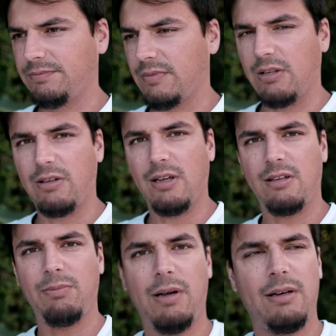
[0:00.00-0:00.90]
the second
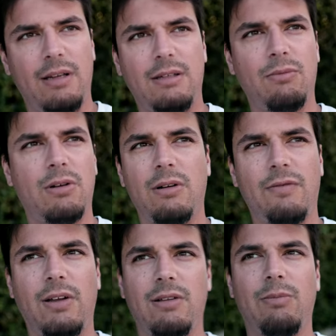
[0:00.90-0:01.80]
spot and then we're gonna
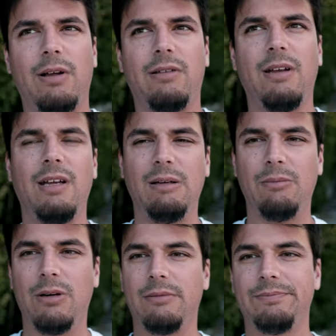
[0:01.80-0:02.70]
find some place to eat.
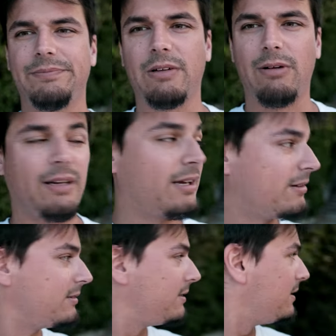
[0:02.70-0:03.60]
But right now,